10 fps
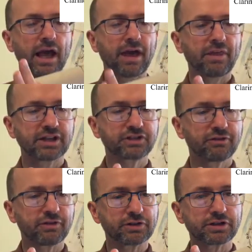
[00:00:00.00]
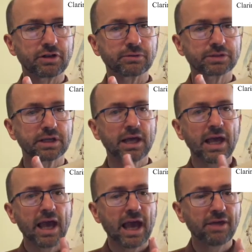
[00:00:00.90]
And that's your first note.
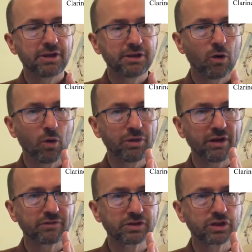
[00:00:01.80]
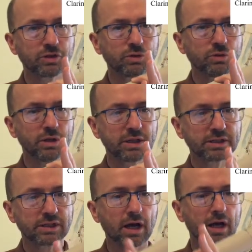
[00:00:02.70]
And then you hold that for 2,
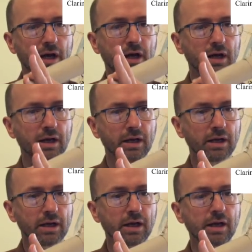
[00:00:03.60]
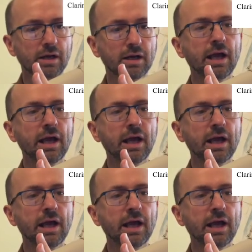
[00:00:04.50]
ta,